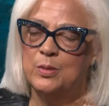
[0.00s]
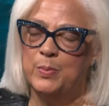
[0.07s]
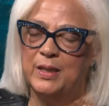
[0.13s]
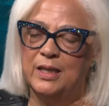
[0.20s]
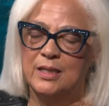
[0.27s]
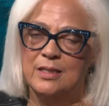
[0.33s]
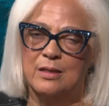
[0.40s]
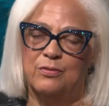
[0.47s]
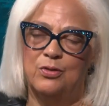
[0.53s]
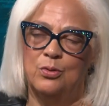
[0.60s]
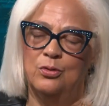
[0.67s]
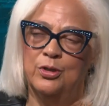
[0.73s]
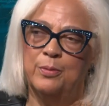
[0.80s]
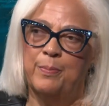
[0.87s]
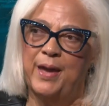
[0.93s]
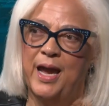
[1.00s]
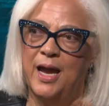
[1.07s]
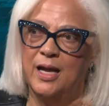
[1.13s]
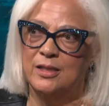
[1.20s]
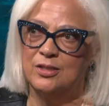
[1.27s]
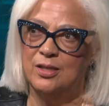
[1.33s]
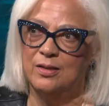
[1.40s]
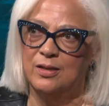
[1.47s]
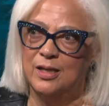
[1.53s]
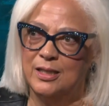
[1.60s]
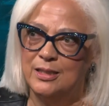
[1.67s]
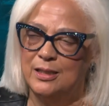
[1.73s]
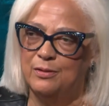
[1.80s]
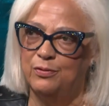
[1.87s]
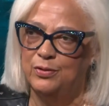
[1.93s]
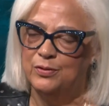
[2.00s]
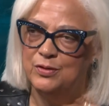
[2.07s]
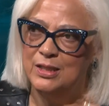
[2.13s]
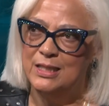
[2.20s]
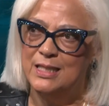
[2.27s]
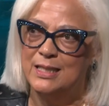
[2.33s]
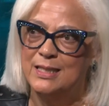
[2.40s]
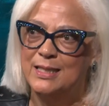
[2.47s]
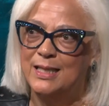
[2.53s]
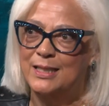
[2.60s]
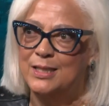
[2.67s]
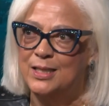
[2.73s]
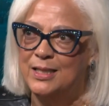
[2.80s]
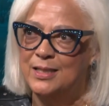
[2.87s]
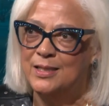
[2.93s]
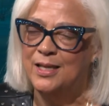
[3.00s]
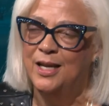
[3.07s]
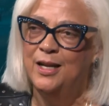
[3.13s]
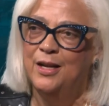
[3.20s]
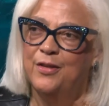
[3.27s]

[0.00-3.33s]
because if you look back to the 1950s and 60s,